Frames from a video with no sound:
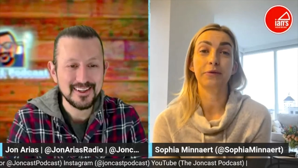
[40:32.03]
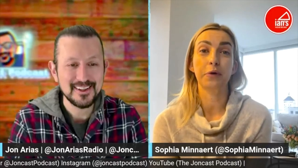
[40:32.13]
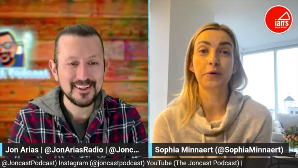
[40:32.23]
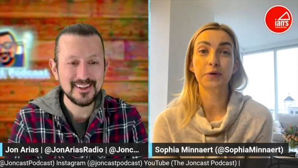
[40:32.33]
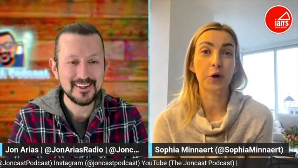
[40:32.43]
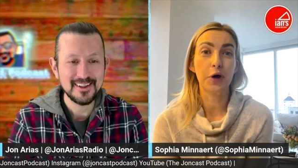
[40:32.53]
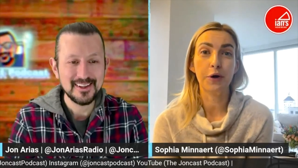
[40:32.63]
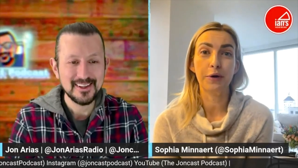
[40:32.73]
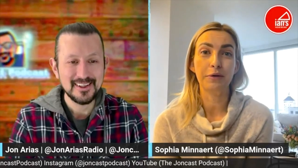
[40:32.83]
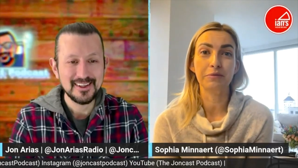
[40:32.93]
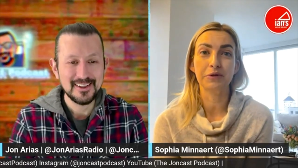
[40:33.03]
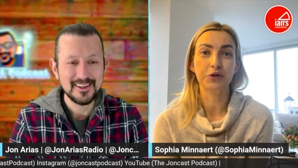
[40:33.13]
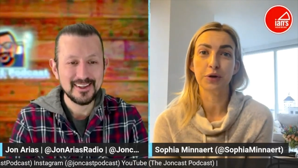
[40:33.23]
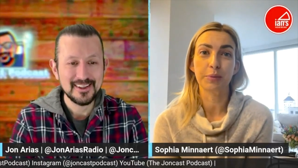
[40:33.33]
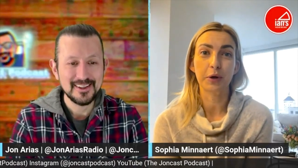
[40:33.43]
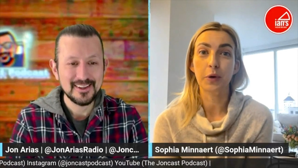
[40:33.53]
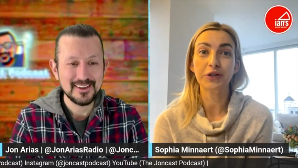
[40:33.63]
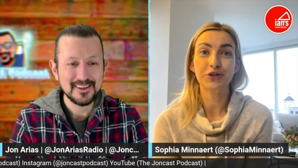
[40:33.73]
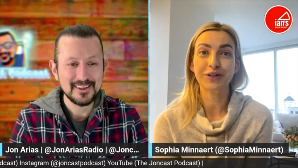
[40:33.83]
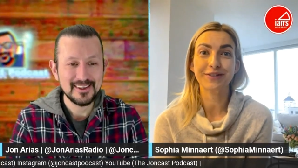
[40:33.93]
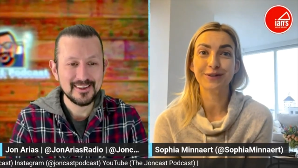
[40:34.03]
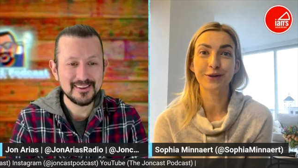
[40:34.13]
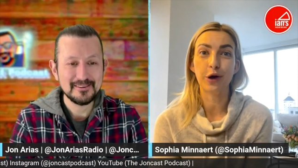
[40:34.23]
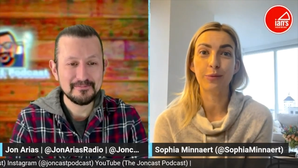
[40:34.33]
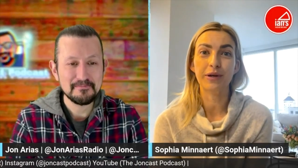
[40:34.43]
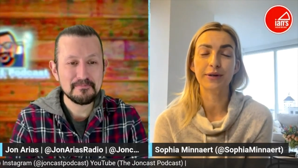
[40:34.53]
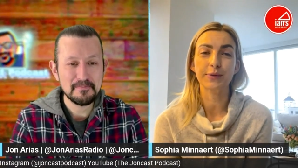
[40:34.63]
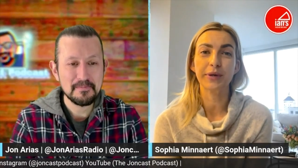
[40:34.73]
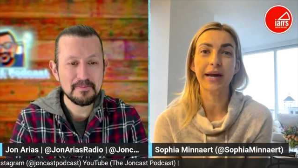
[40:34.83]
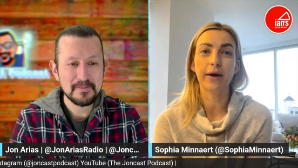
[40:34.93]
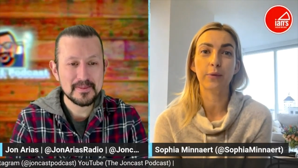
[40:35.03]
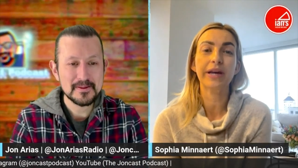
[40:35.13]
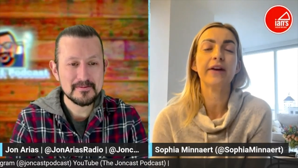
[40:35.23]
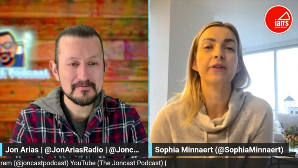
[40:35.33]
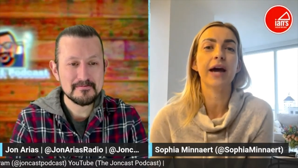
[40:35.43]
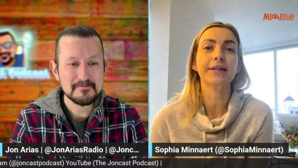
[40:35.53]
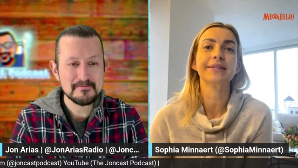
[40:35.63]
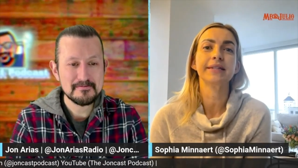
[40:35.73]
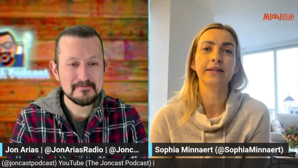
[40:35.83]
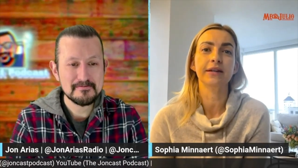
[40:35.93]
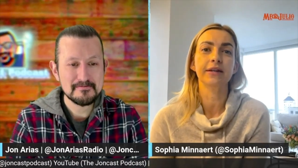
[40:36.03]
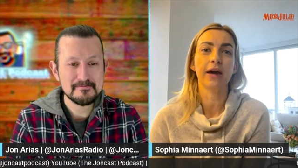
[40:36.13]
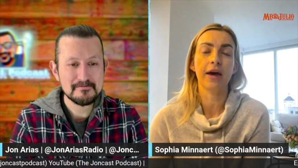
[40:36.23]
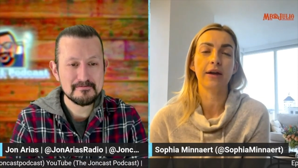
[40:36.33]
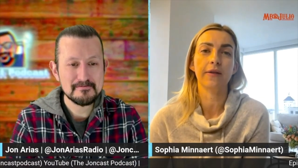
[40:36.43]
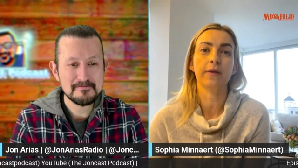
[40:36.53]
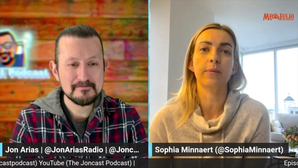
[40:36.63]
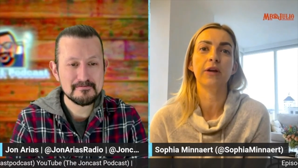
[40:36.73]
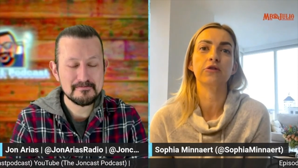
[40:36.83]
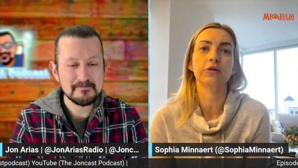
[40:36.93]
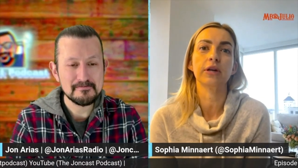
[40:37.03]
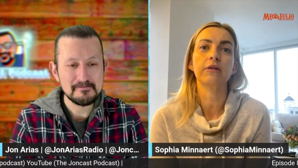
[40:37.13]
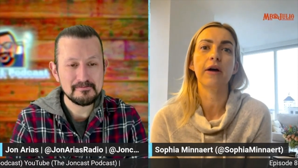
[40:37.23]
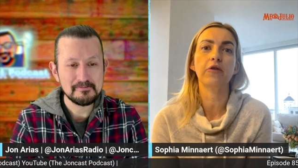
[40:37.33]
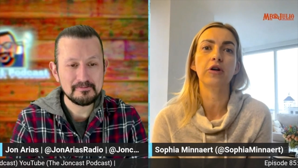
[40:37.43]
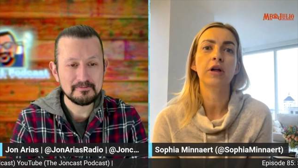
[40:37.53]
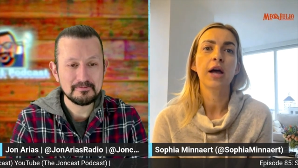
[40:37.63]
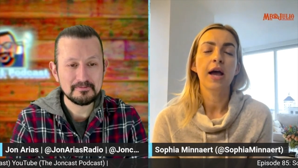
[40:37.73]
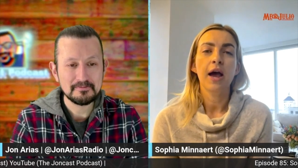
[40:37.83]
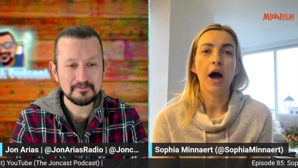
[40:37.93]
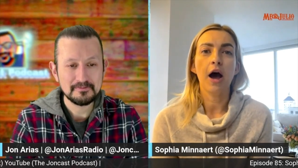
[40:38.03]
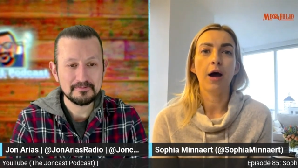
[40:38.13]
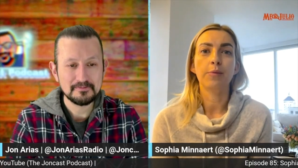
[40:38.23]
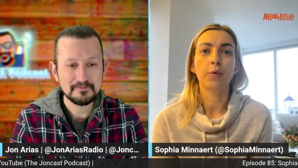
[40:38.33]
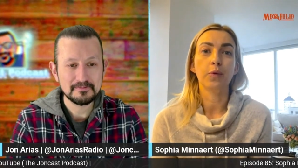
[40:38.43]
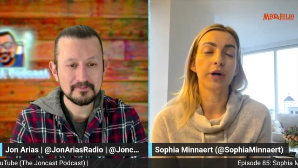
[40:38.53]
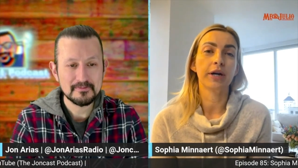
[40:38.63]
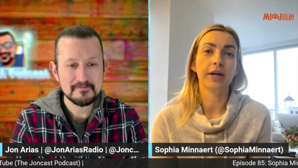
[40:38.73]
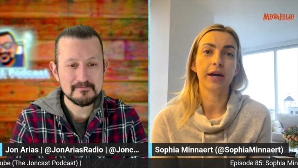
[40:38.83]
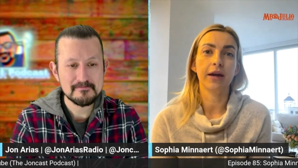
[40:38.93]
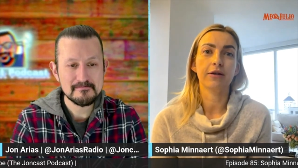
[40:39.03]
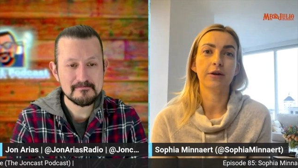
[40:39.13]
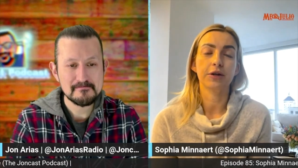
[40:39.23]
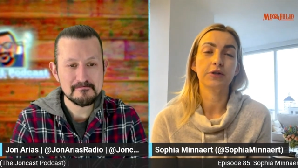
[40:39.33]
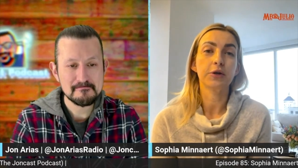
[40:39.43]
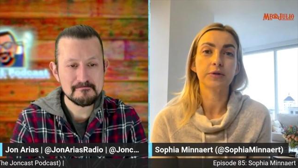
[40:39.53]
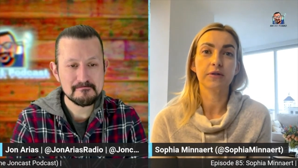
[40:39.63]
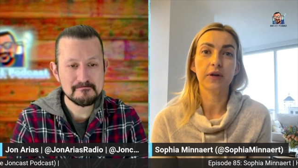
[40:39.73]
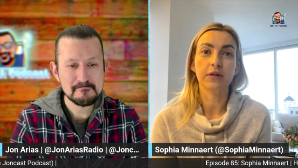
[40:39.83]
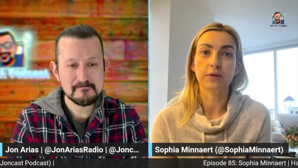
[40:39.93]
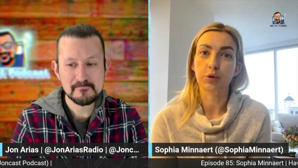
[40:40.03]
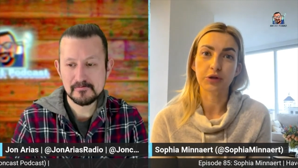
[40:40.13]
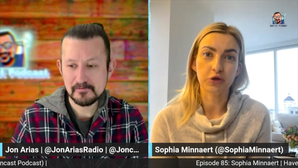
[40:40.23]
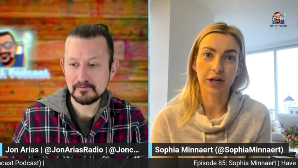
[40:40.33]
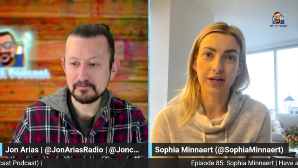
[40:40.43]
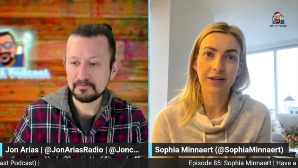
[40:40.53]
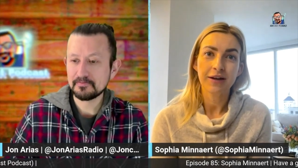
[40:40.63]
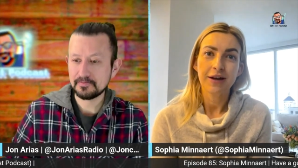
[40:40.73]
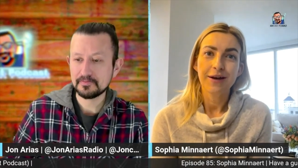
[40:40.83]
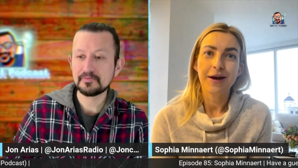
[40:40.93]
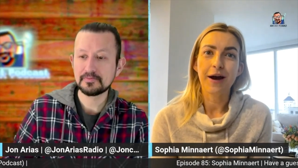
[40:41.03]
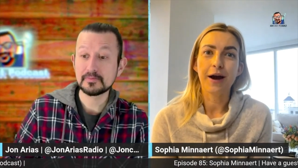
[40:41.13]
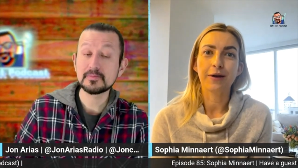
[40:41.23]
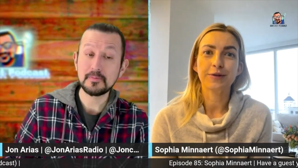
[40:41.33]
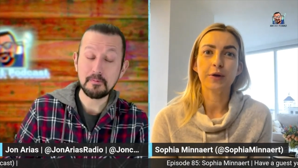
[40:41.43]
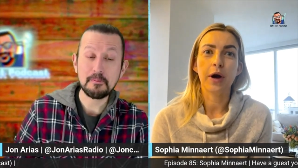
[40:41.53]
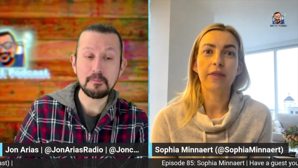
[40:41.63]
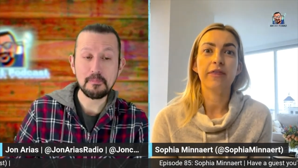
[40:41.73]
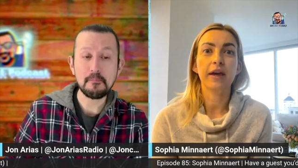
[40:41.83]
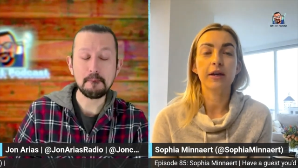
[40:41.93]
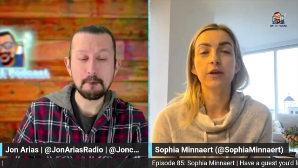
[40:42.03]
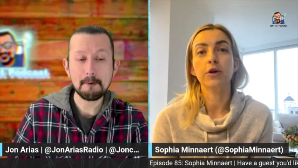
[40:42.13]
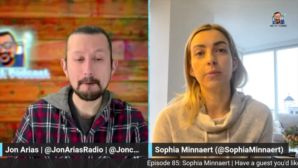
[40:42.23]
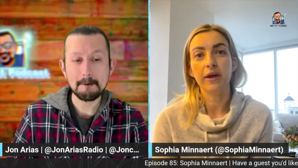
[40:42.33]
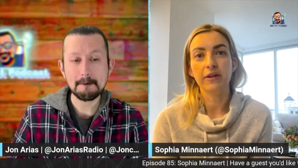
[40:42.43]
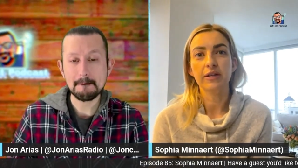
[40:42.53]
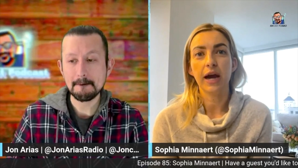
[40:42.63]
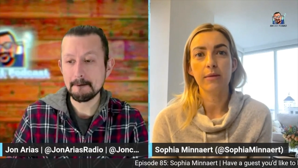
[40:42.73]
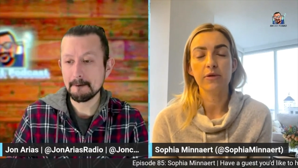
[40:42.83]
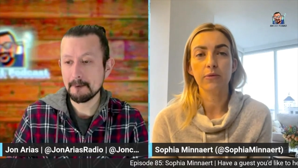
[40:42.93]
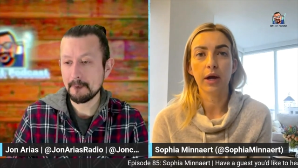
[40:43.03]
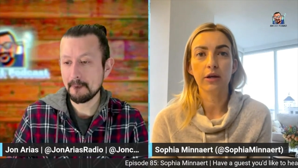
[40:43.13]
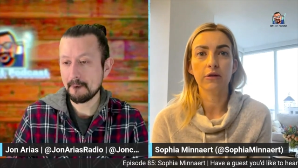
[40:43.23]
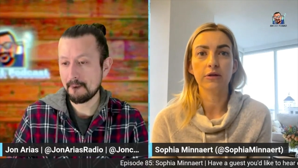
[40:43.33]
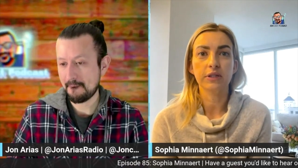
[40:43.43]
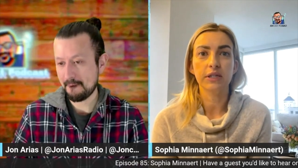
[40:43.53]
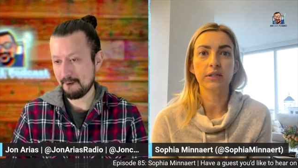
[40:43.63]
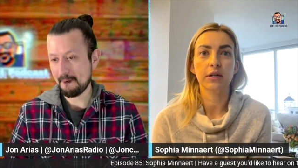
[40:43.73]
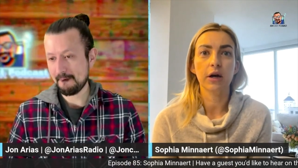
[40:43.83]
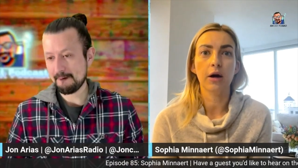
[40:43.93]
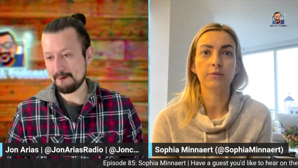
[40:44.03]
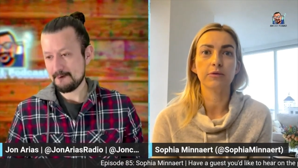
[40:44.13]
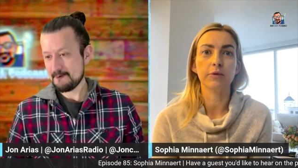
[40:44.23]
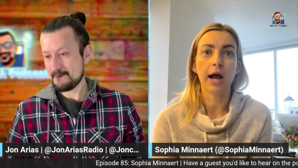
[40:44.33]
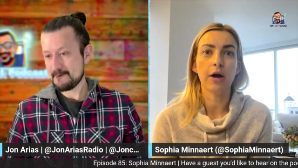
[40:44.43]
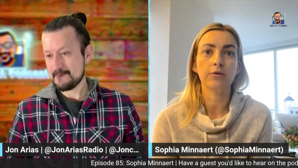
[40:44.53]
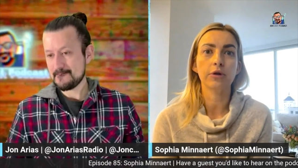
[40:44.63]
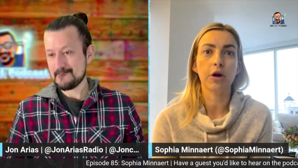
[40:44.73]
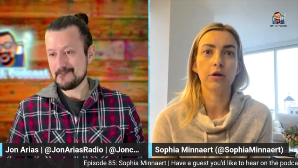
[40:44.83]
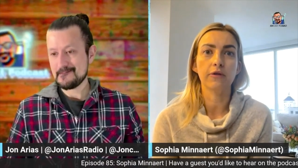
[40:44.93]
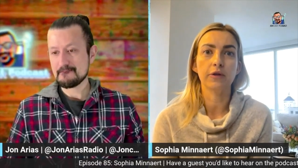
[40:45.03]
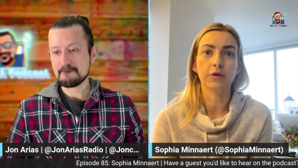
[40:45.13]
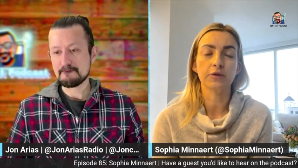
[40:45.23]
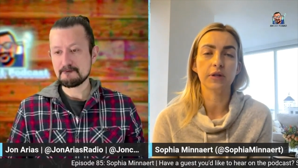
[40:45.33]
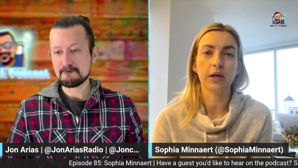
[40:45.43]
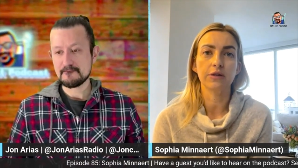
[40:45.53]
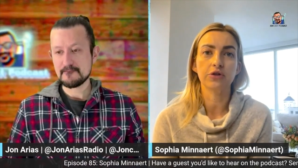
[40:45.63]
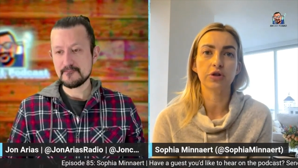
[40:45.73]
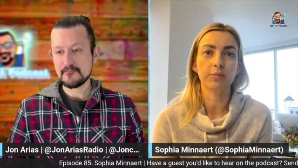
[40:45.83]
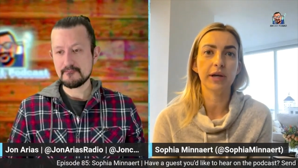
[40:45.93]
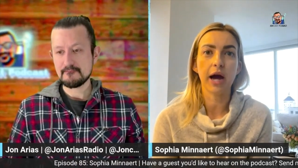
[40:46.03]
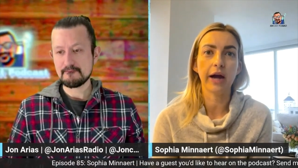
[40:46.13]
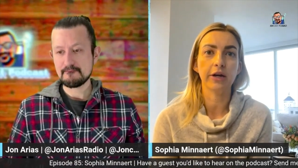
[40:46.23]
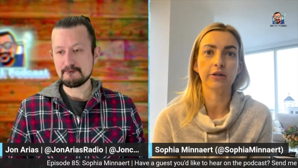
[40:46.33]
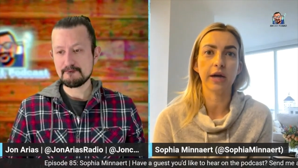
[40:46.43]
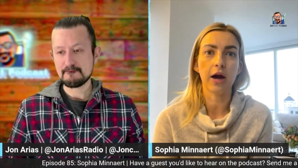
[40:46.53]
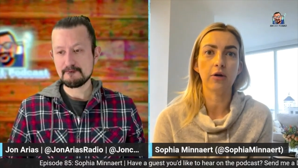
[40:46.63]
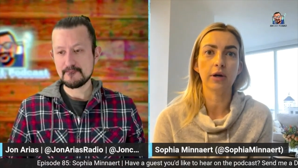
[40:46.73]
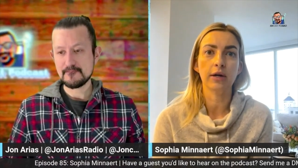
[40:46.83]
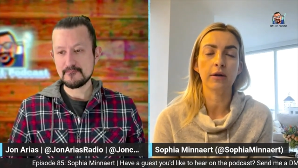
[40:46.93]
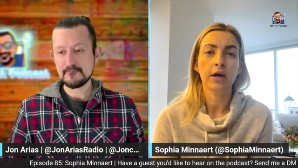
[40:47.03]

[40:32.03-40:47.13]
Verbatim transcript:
Speaker 1: those are all legitimate questions, you know, because we have we have not seen it yet at the major mm-hmm. league level. Um, we're going to get a good dose of it in spring training. Uh, so I mm-hmm. think, you know, by the time the regular season comes around, all of those things should be ironed out. And